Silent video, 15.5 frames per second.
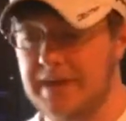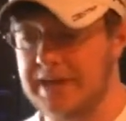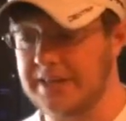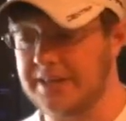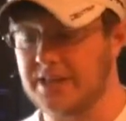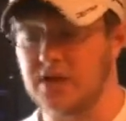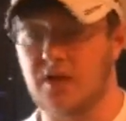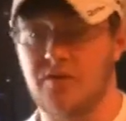
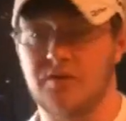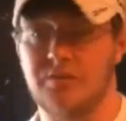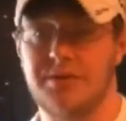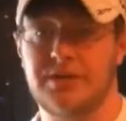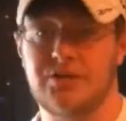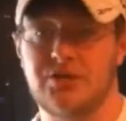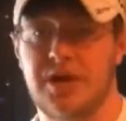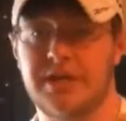the
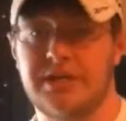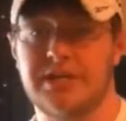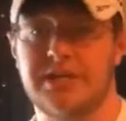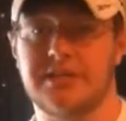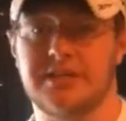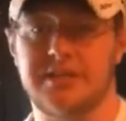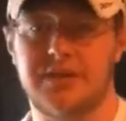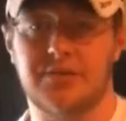government, trying to get
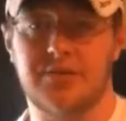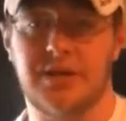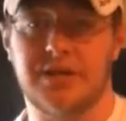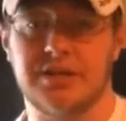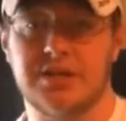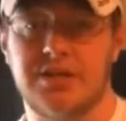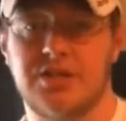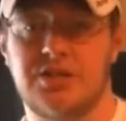the
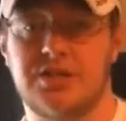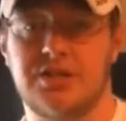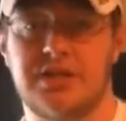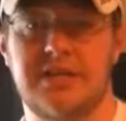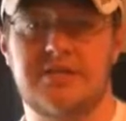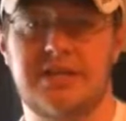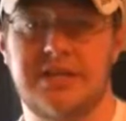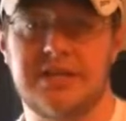deregulation
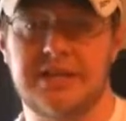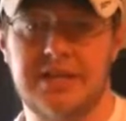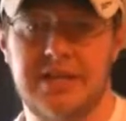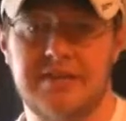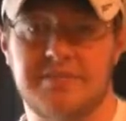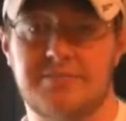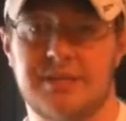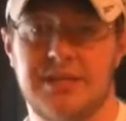if they didn't
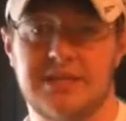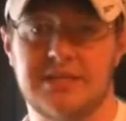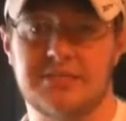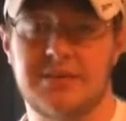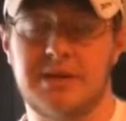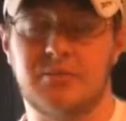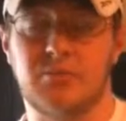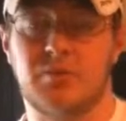have plans to
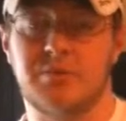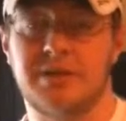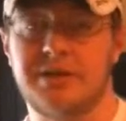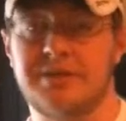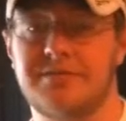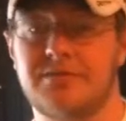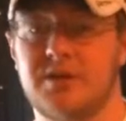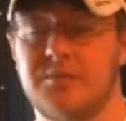make more money
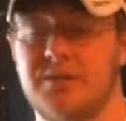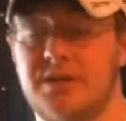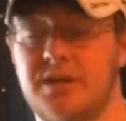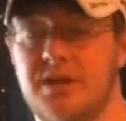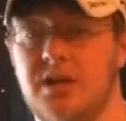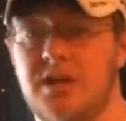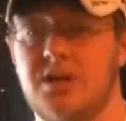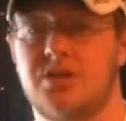from it.
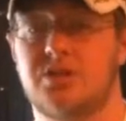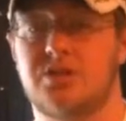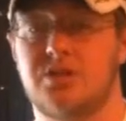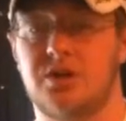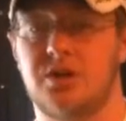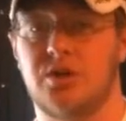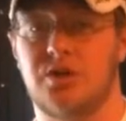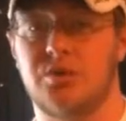
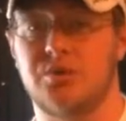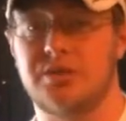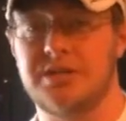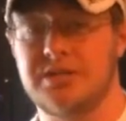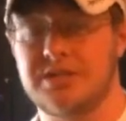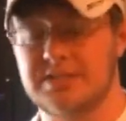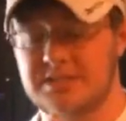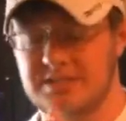So
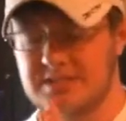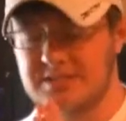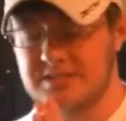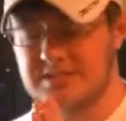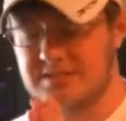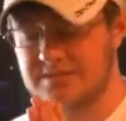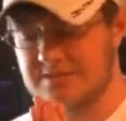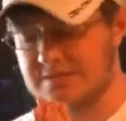
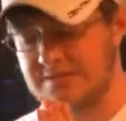this,